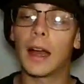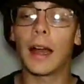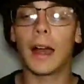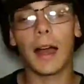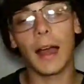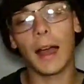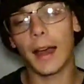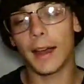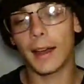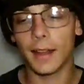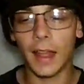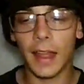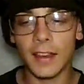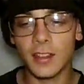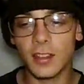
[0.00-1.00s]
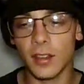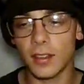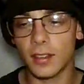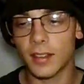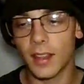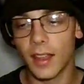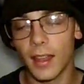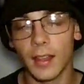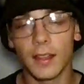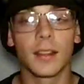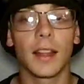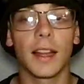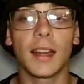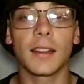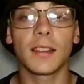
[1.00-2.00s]
It's just,
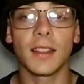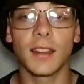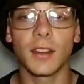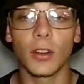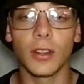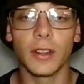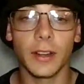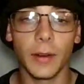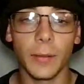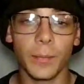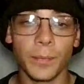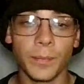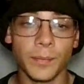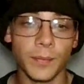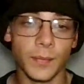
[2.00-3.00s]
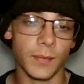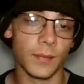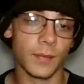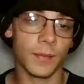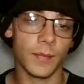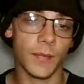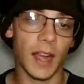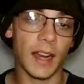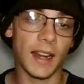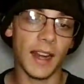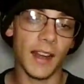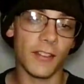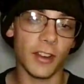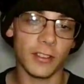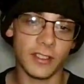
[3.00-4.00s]
like I said earlier, I didn't
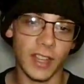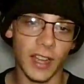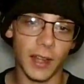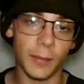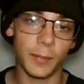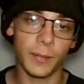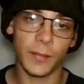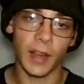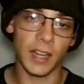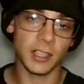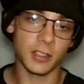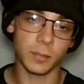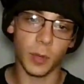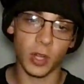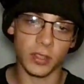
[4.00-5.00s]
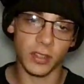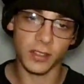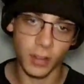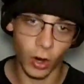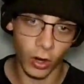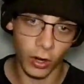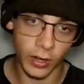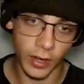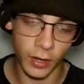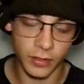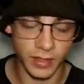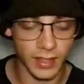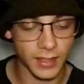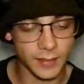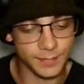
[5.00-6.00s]
have enough time. I just bought this card and I was
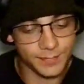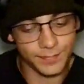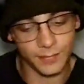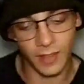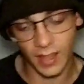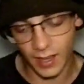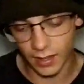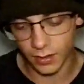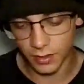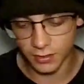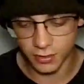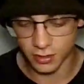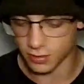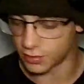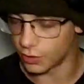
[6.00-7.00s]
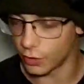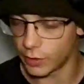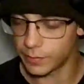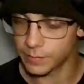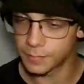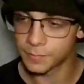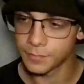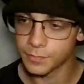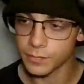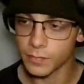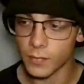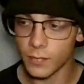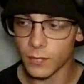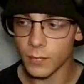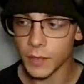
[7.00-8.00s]
like, let's just do it.
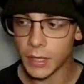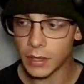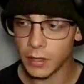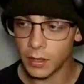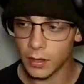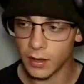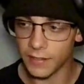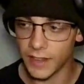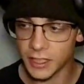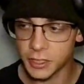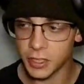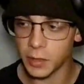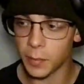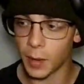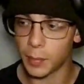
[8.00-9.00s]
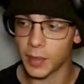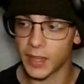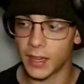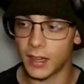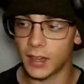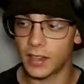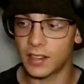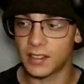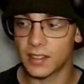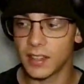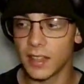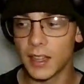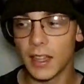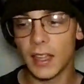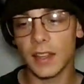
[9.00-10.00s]
Eventually my plan is
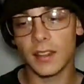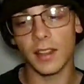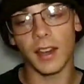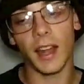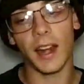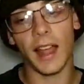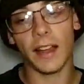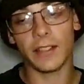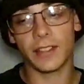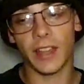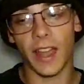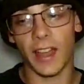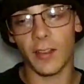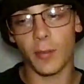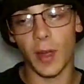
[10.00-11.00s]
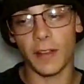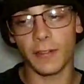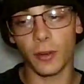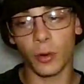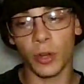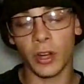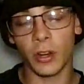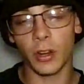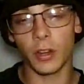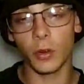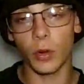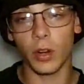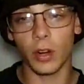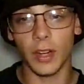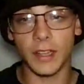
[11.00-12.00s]
to not have to have my phone here and do
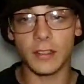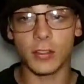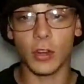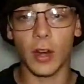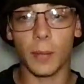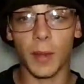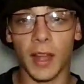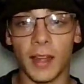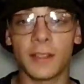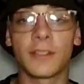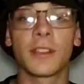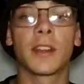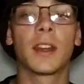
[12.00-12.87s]
it on Instagram Live,